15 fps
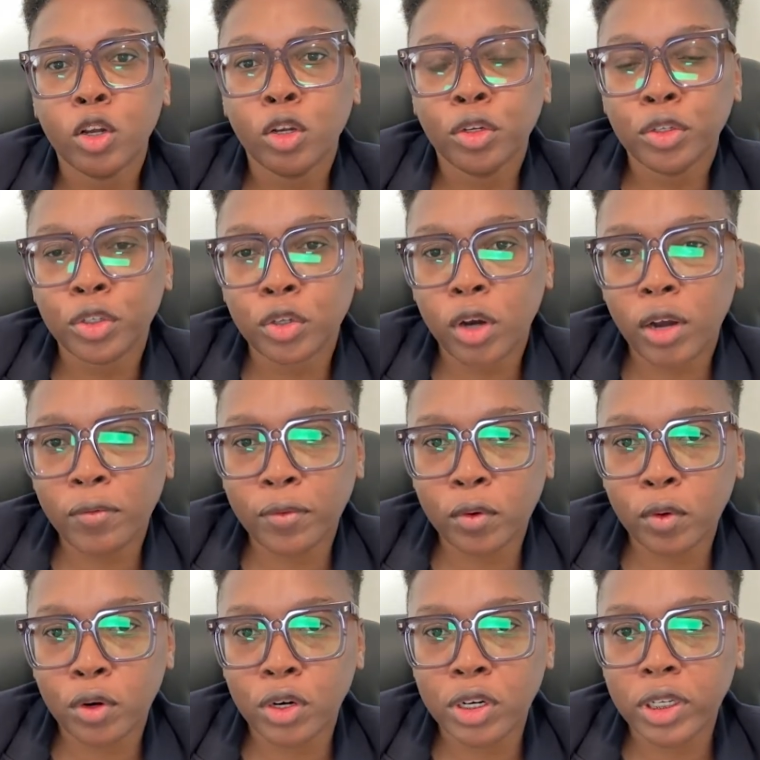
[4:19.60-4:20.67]
So, of
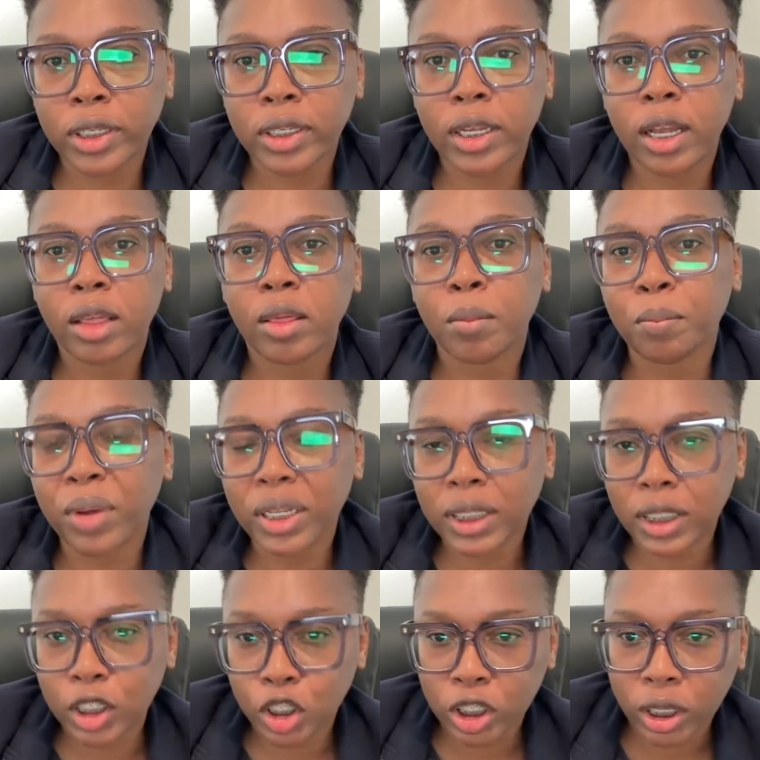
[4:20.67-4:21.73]
course, the
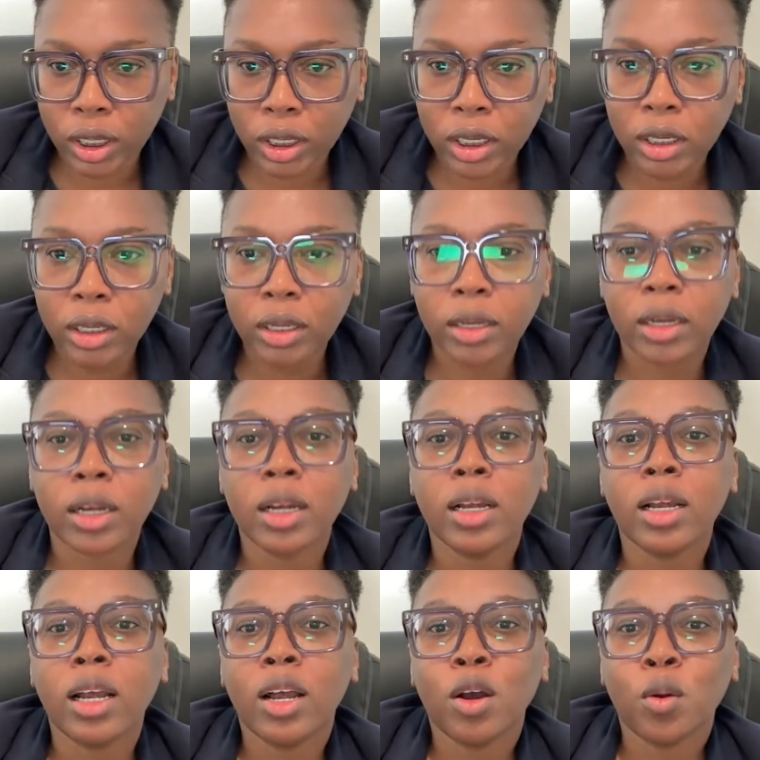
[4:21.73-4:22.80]
petitioner
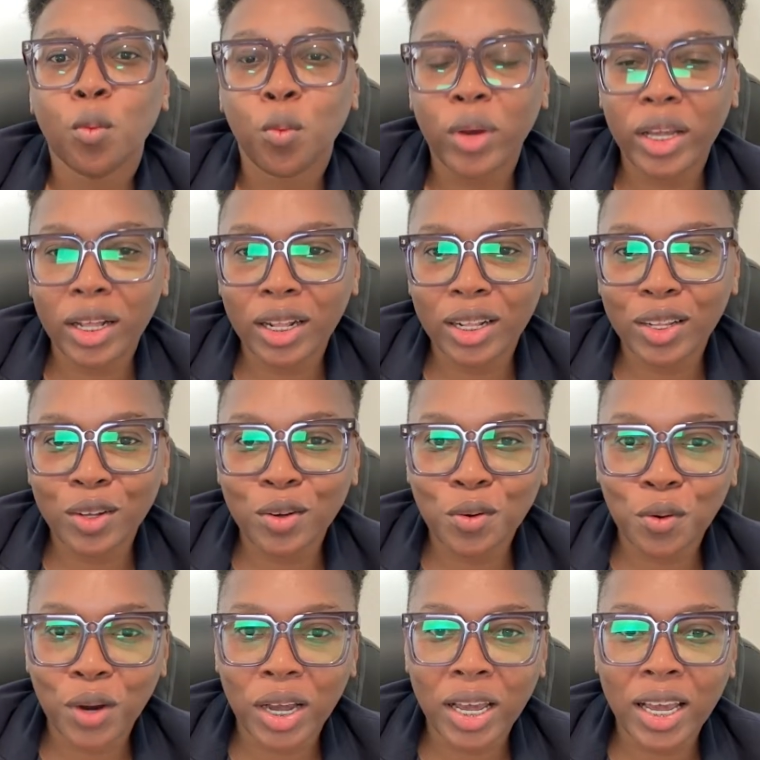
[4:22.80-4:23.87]
will
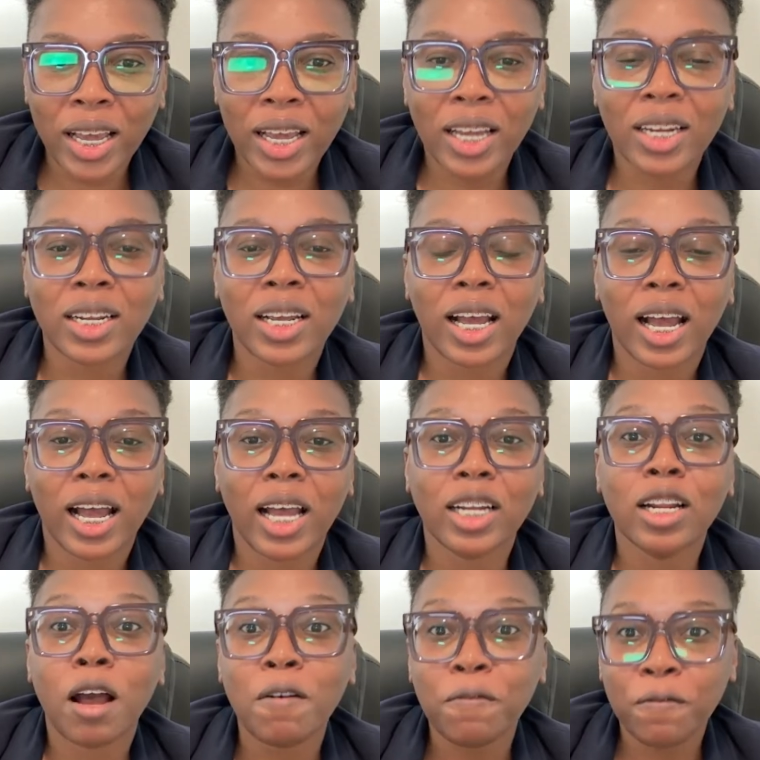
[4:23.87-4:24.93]
go ahead and
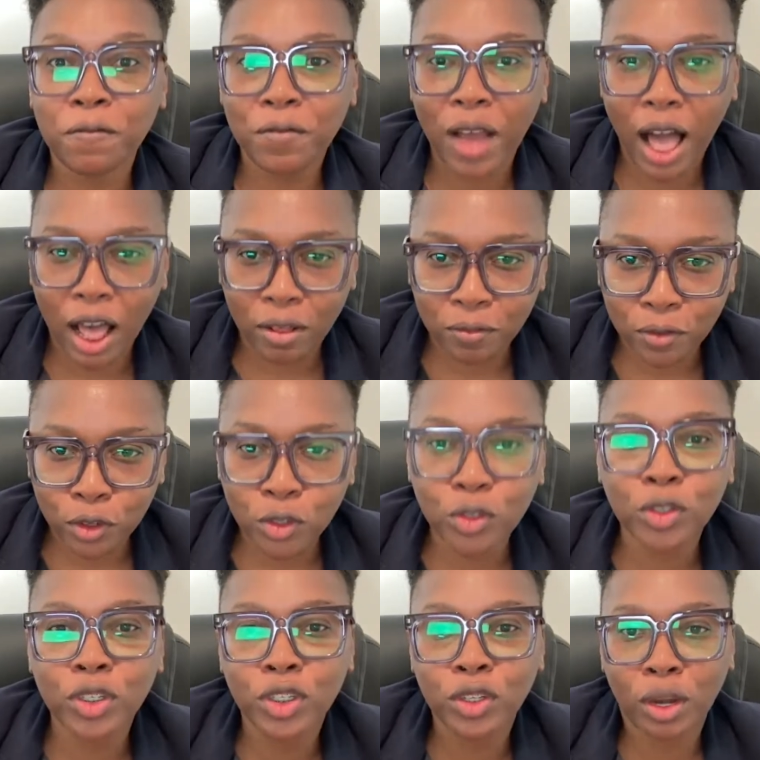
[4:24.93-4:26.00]
file for
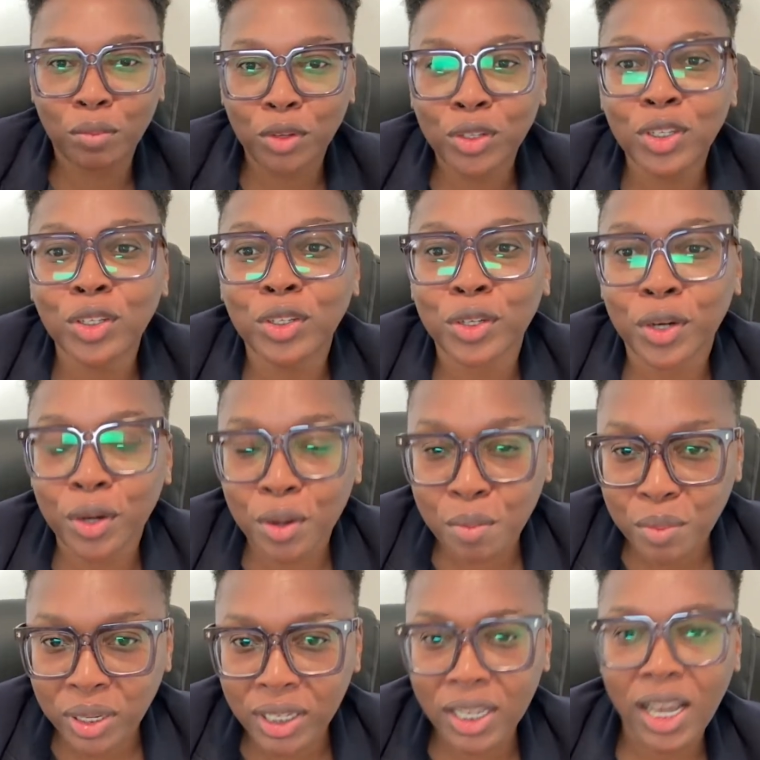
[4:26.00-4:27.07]
you. So, I'm using
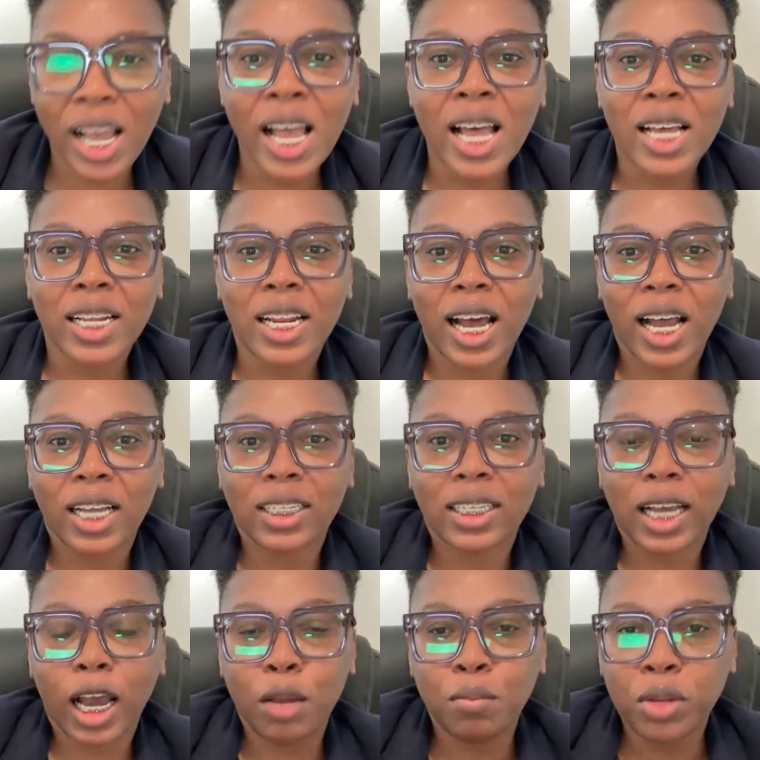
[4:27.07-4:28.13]
terms that
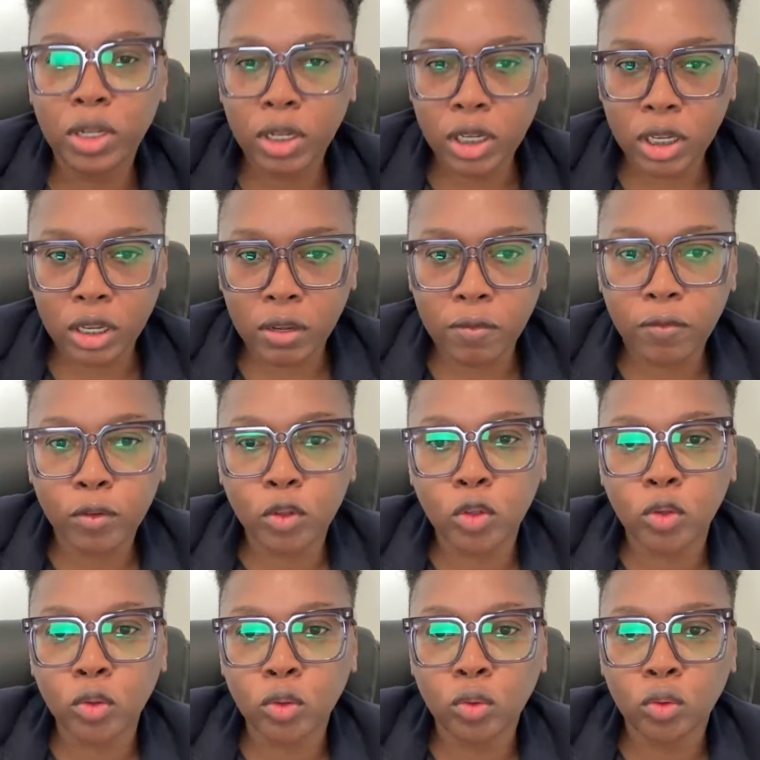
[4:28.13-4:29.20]
I believe
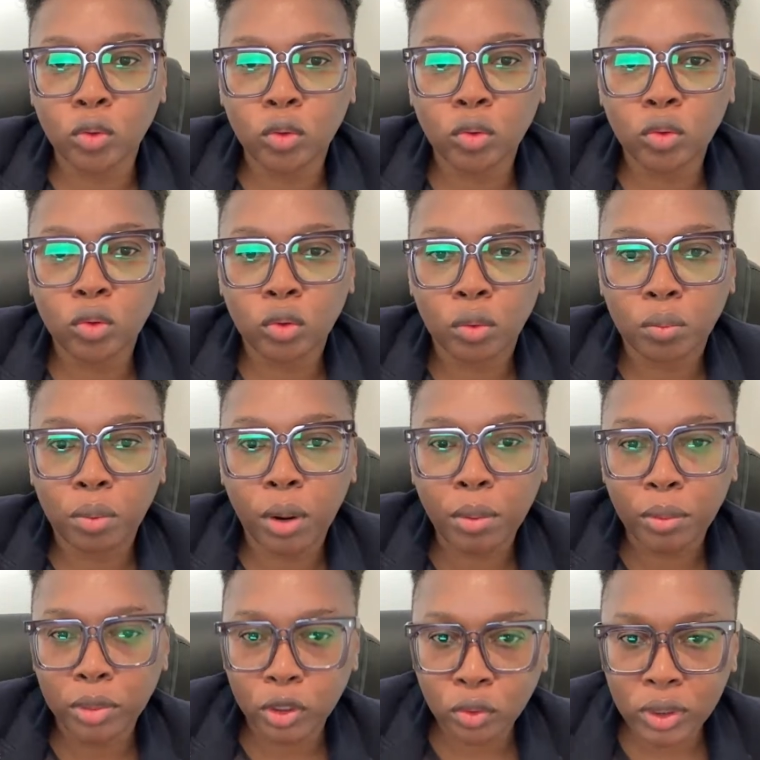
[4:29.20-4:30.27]
you
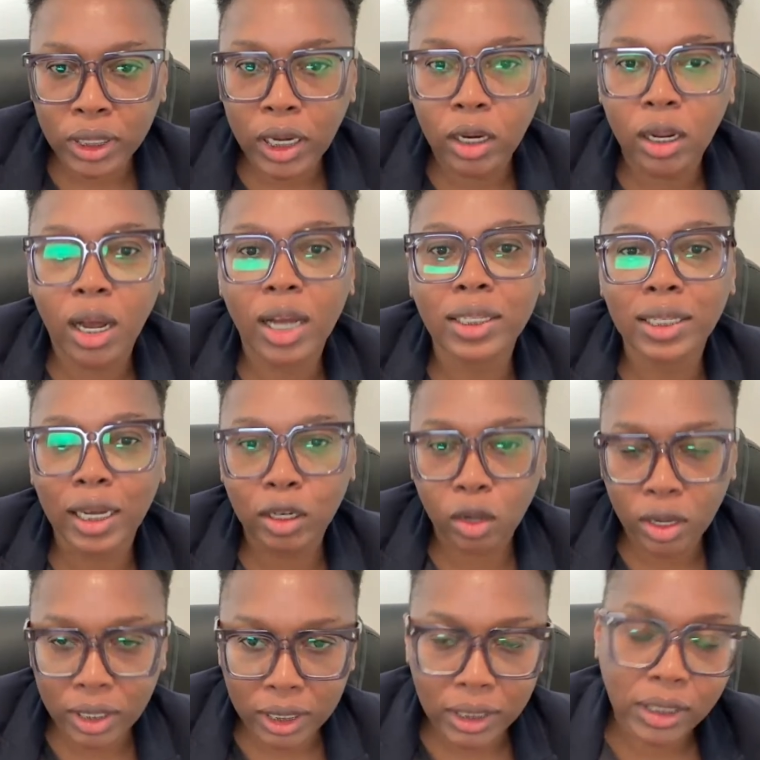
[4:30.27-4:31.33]
probably use a lot and
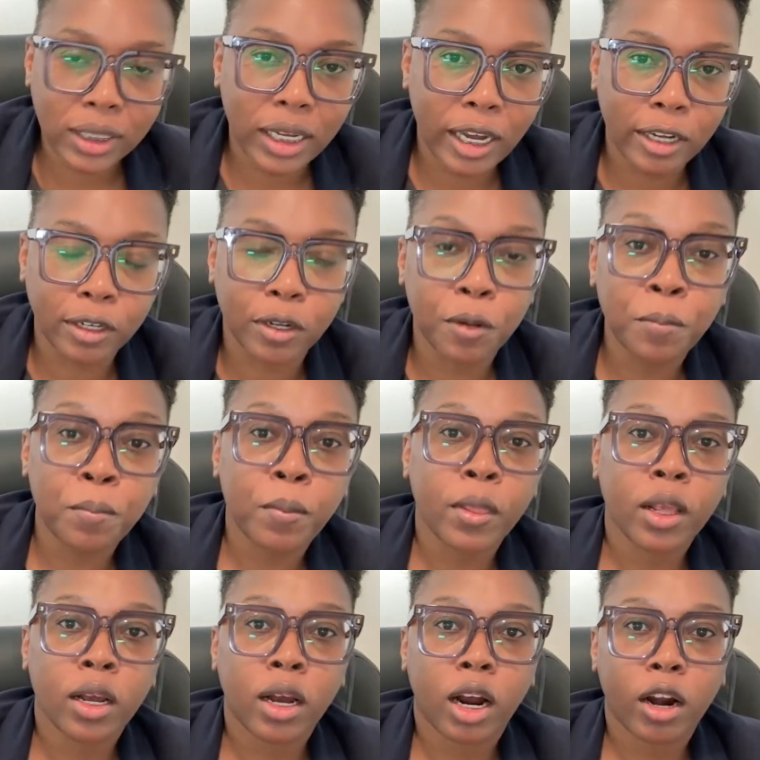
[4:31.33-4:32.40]
understand.
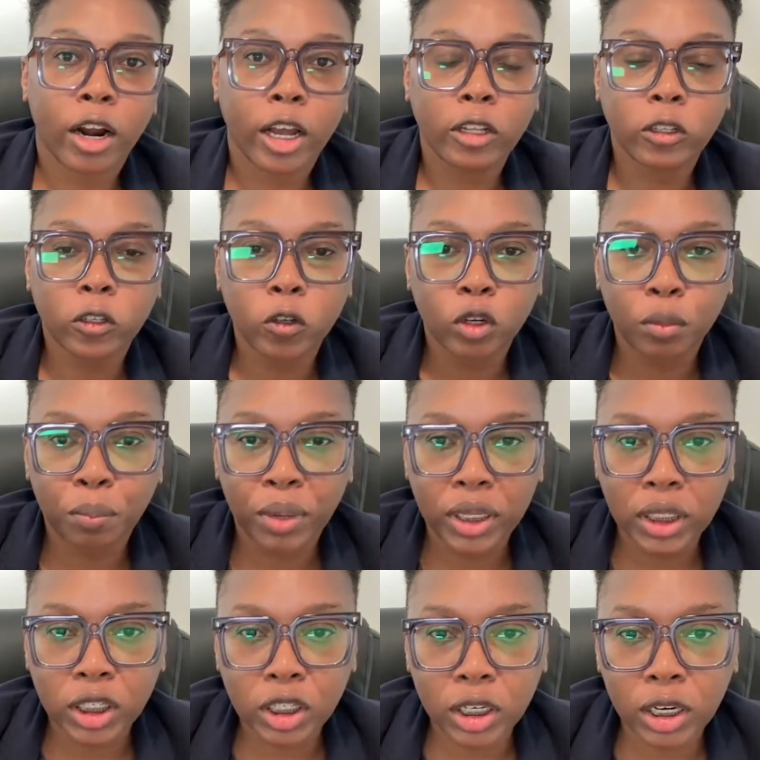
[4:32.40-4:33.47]
All right, so the
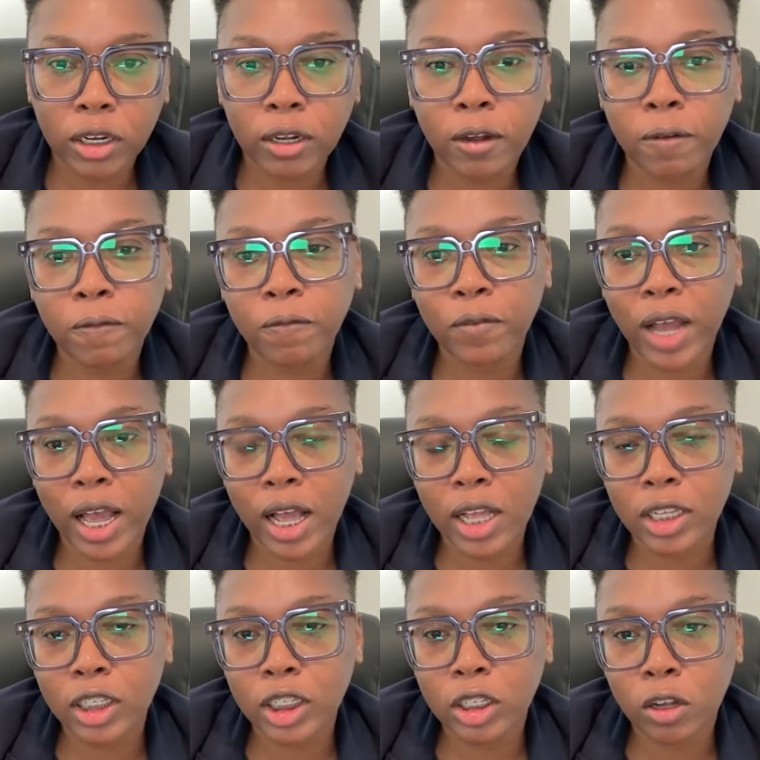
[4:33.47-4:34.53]
petitioner
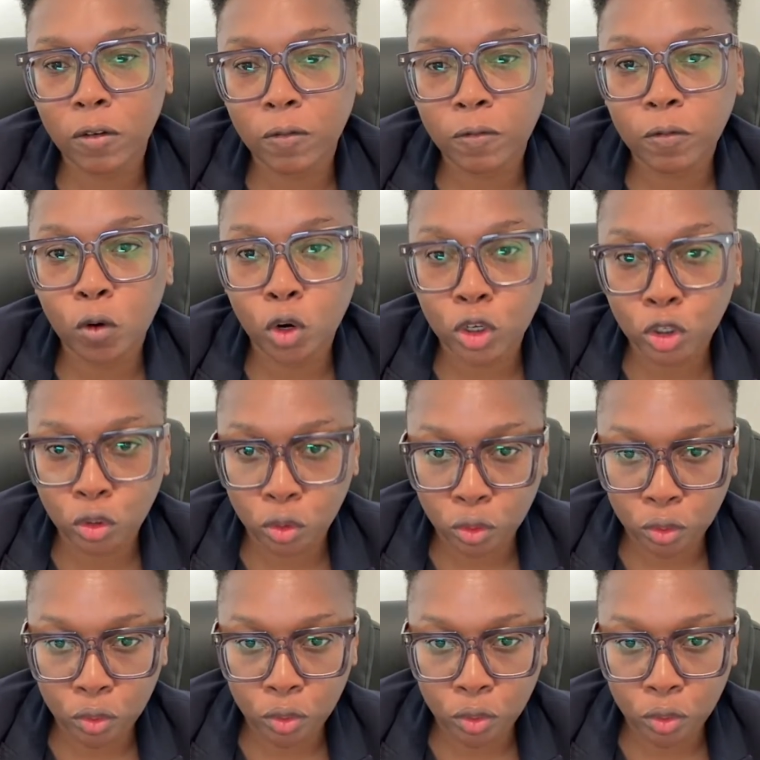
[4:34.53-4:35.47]
files for you.